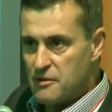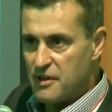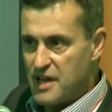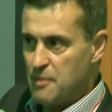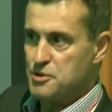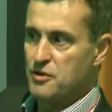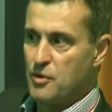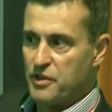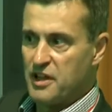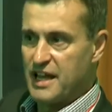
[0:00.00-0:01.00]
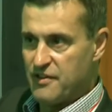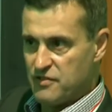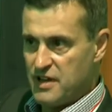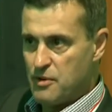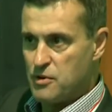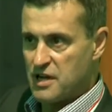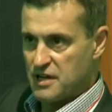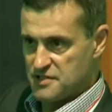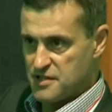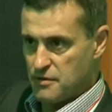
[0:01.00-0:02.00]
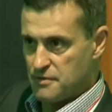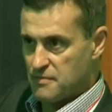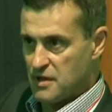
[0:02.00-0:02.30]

capture it within a given network and so on.